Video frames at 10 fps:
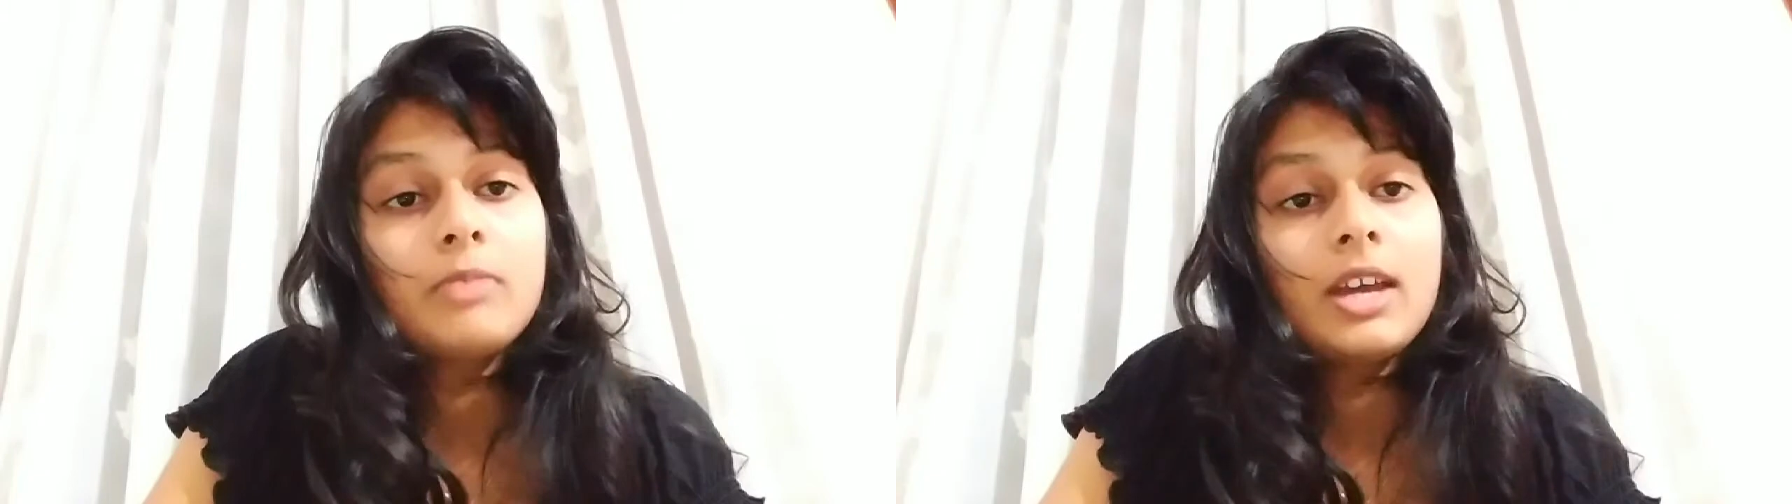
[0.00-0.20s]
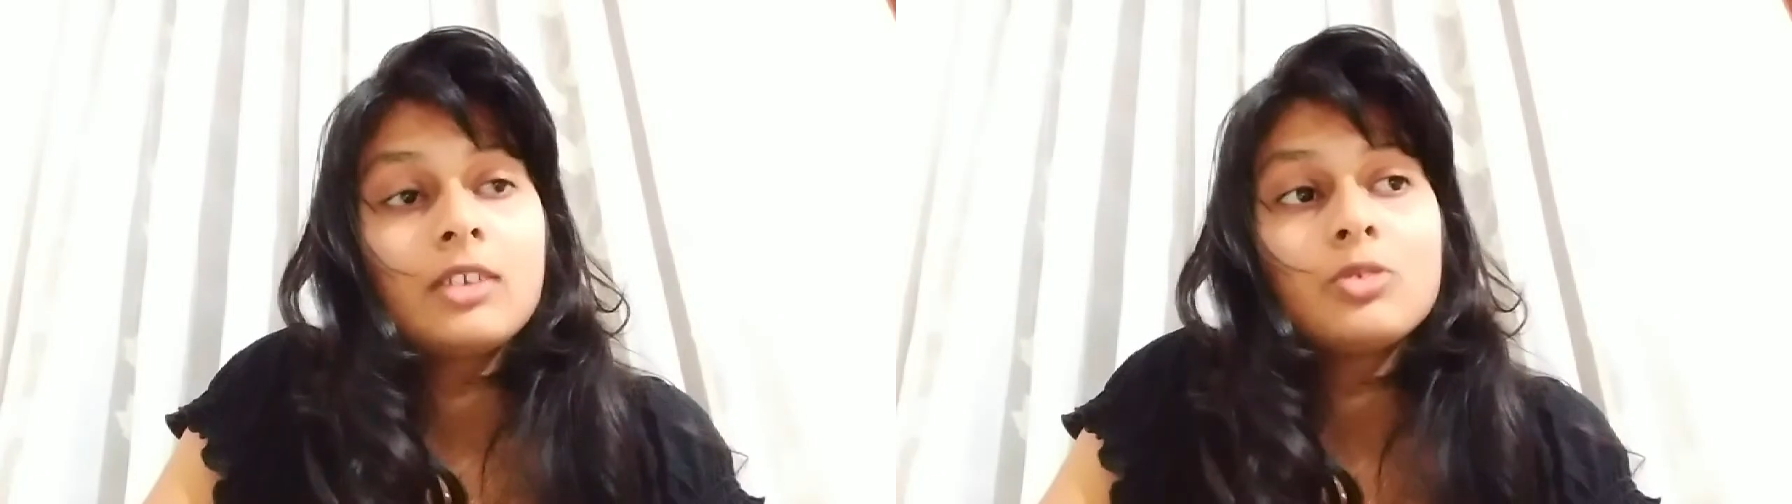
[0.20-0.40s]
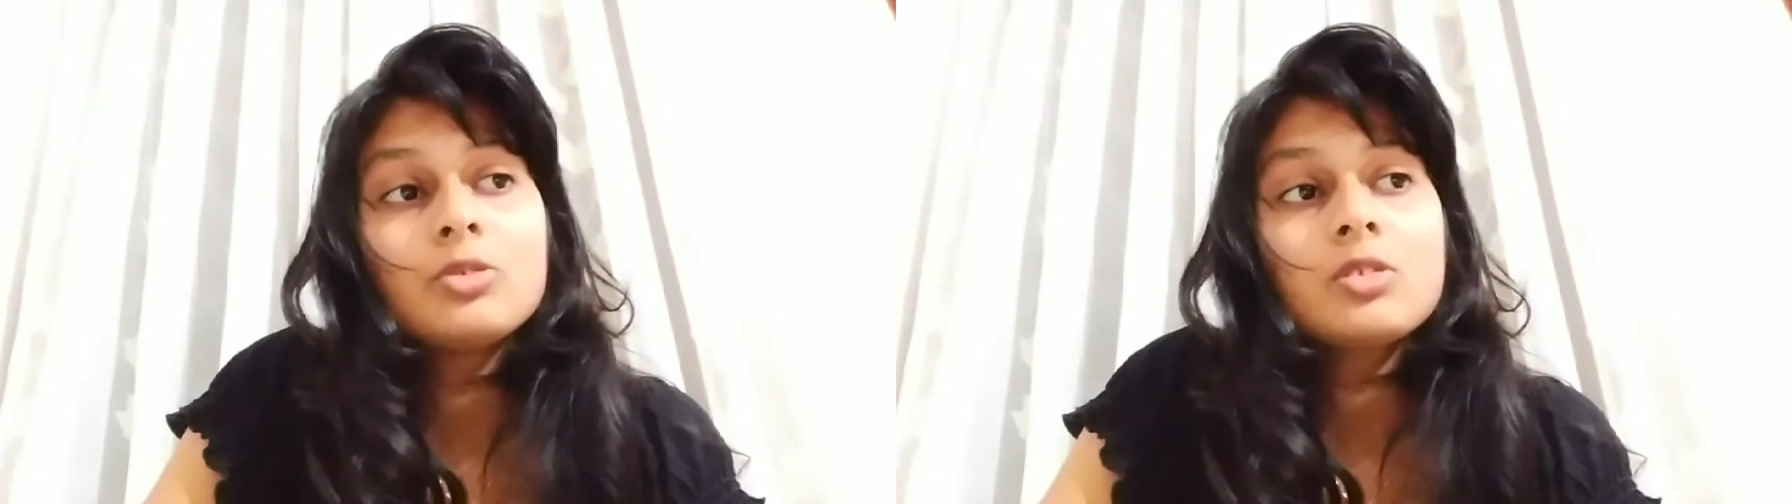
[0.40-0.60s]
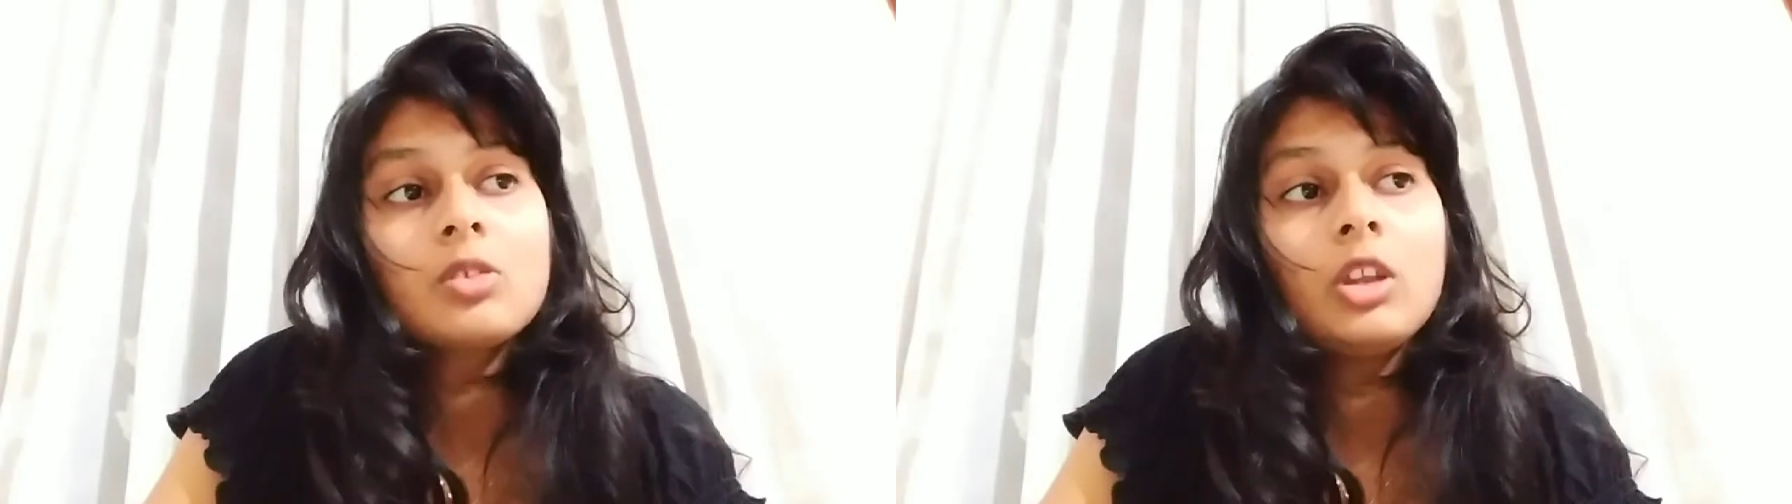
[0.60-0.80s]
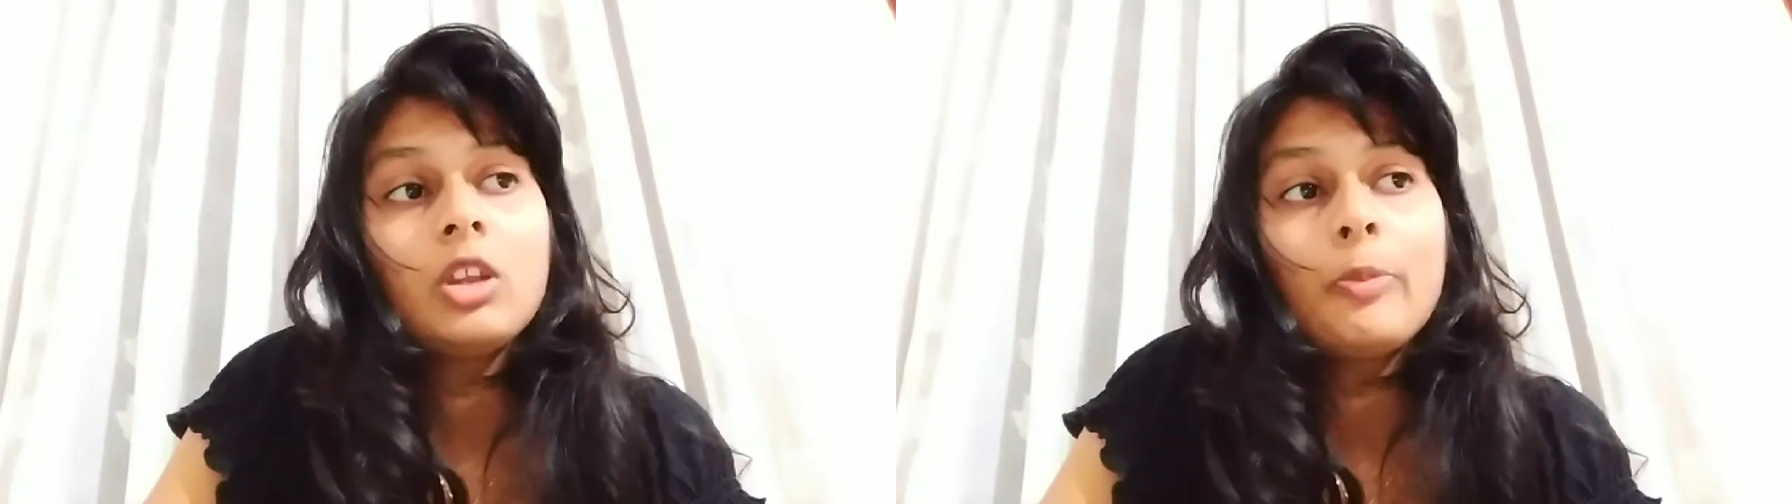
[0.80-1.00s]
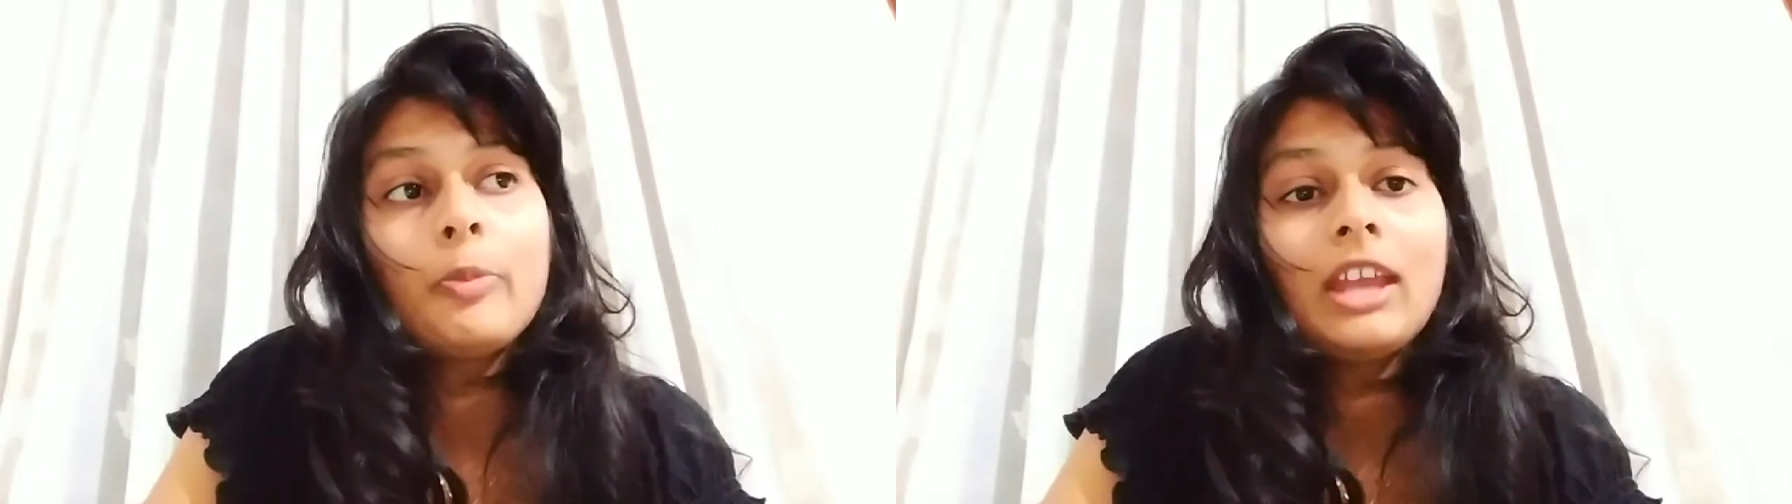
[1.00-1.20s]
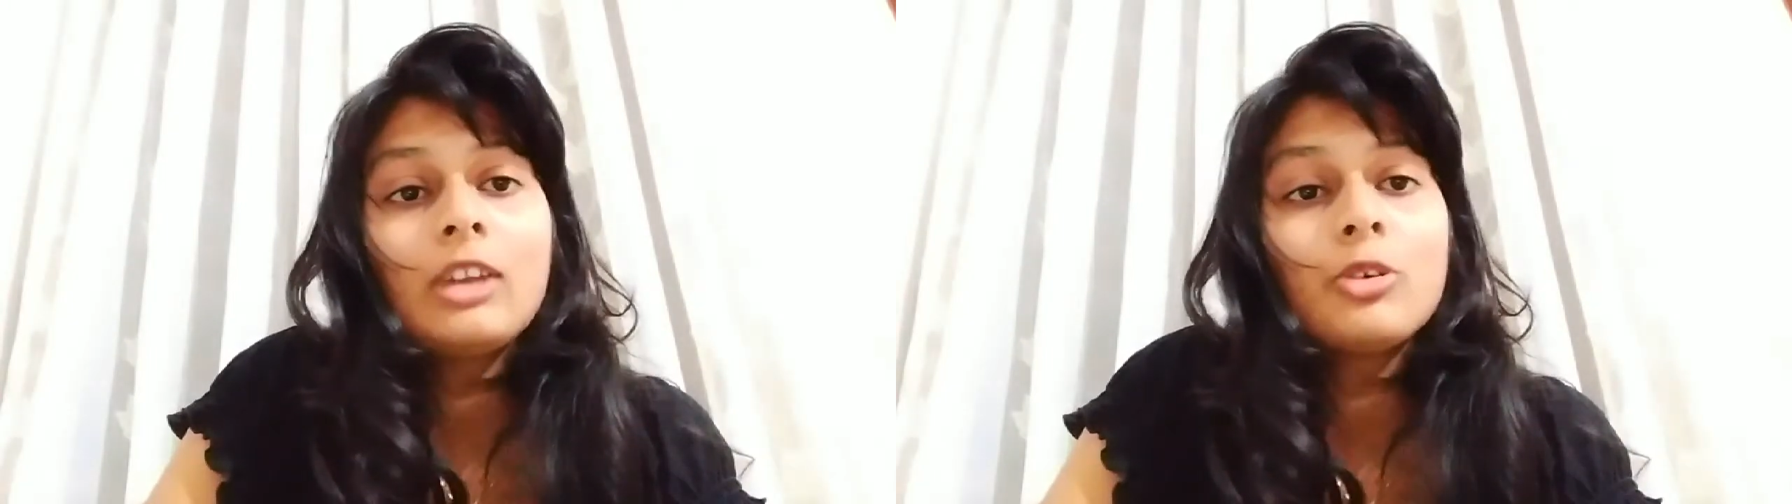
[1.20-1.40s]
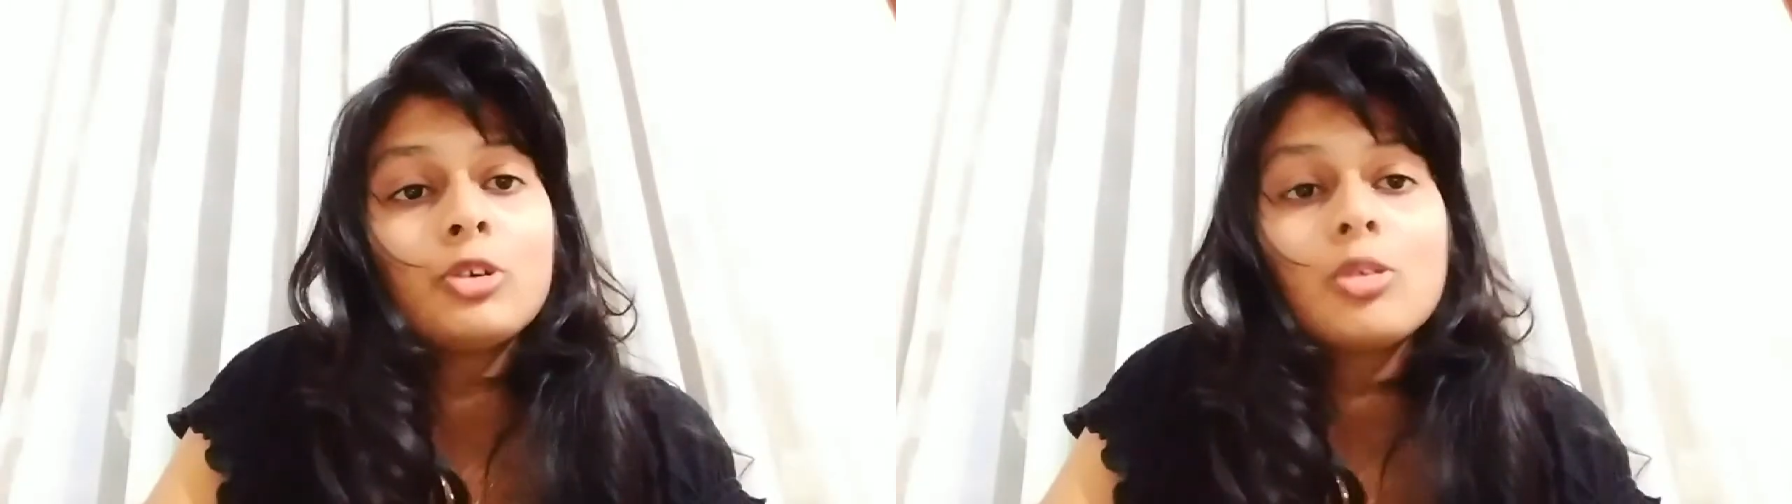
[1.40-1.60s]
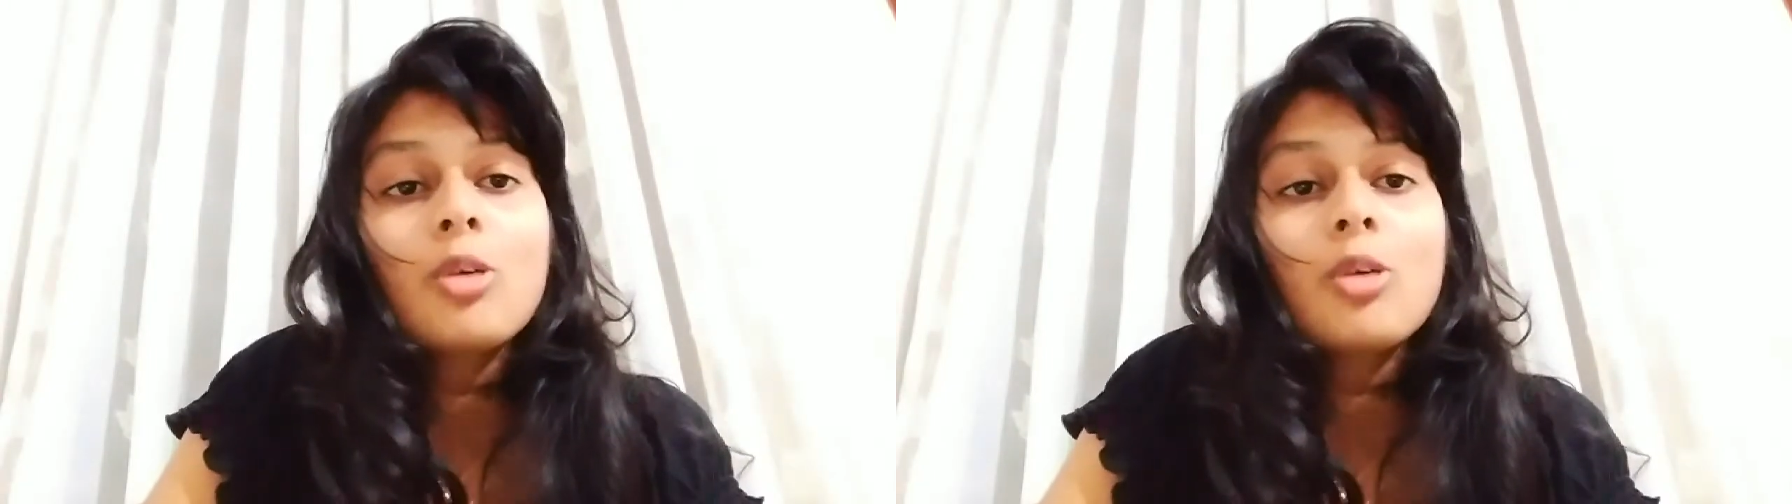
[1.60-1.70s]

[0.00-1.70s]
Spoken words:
man who stole your pen or your